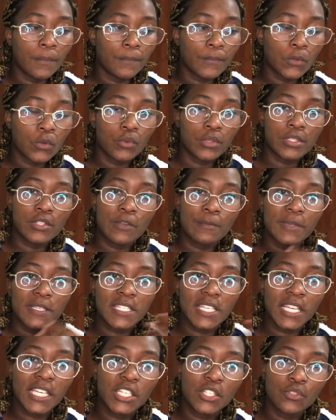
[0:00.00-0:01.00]
because they'll be
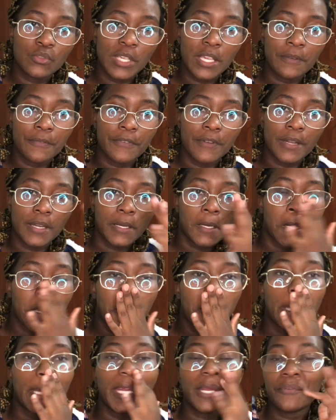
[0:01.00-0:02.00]
checking you
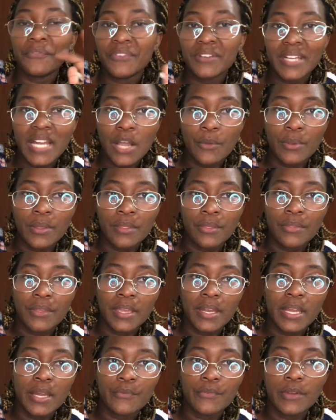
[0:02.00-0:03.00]
every now and
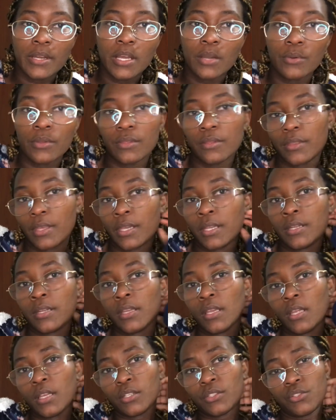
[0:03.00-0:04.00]
then.
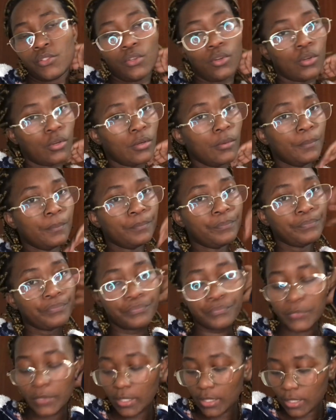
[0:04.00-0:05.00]
So
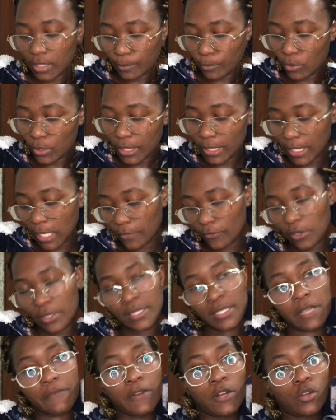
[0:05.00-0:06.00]
in the morning around
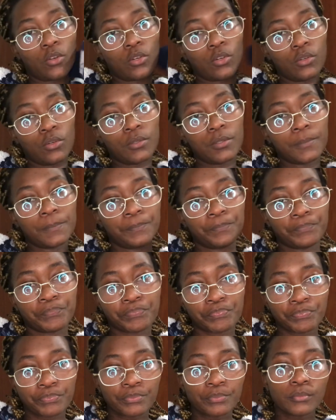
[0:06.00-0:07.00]
7 o'clock,
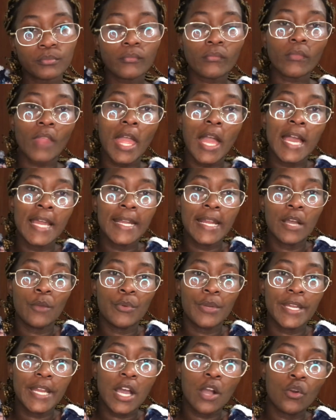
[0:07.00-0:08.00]
and I
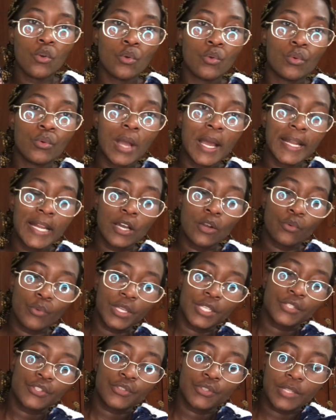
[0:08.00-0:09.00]
now
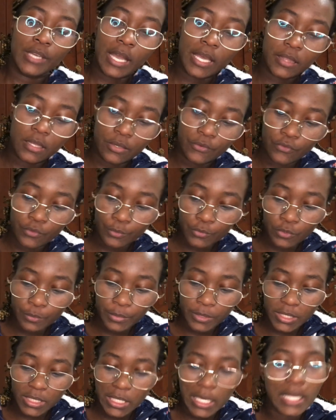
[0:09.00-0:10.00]
went to the other room to be
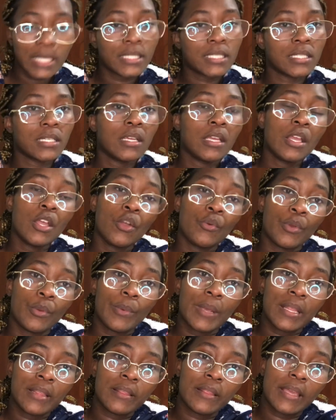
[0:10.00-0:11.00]
checked. We
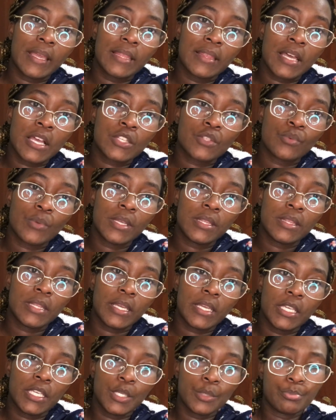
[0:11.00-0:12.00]
went there. That's when
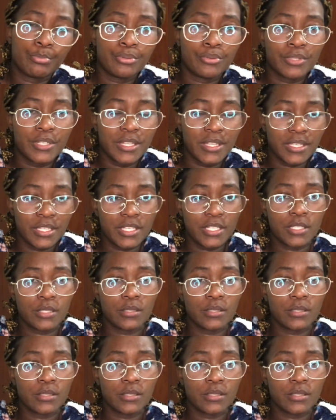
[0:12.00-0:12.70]
they put this